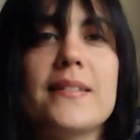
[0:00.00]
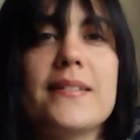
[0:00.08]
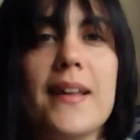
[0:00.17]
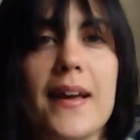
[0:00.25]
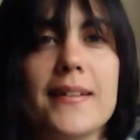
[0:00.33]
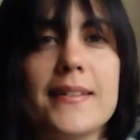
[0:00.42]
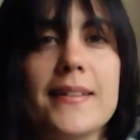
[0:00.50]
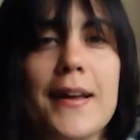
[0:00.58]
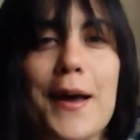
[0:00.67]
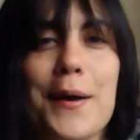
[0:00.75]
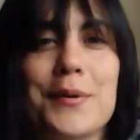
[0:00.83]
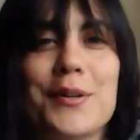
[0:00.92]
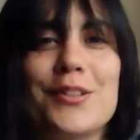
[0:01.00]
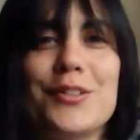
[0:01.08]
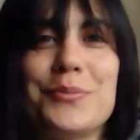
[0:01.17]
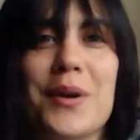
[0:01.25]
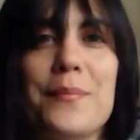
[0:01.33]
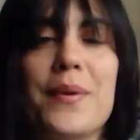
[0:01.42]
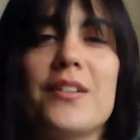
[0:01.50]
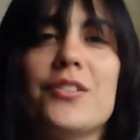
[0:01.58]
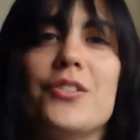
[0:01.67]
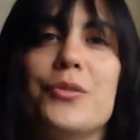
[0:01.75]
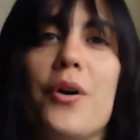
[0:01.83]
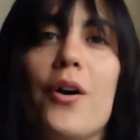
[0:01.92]
said, I'm going to do my
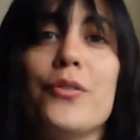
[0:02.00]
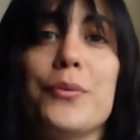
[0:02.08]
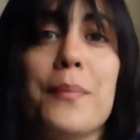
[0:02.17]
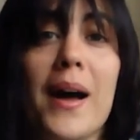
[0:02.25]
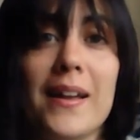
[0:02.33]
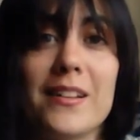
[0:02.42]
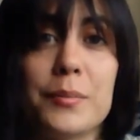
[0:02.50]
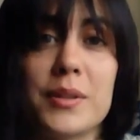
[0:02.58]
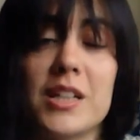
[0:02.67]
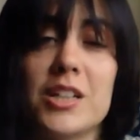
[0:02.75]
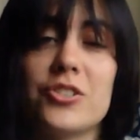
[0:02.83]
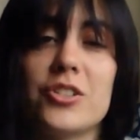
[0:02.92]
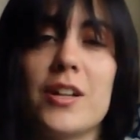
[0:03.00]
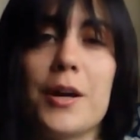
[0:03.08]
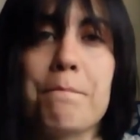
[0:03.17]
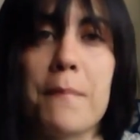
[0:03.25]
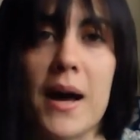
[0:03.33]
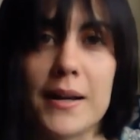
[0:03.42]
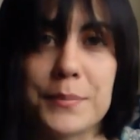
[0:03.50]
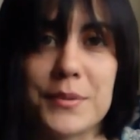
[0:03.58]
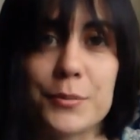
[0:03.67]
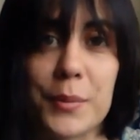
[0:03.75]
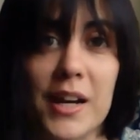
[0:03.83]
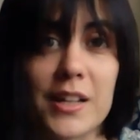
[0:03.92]
best to offer my explanation and my
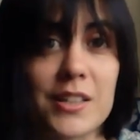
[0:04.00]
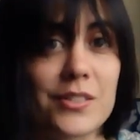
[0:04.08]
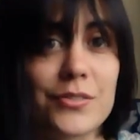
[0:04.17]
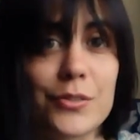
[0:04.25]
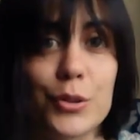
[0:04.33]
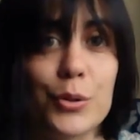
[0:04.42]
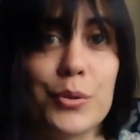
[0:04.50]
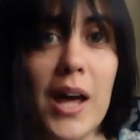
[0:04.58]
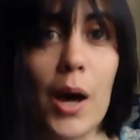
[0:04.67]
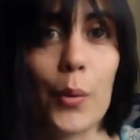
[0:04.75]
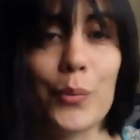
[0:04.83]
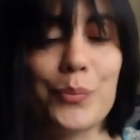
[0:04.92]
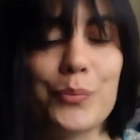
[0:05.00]
perspective for you now.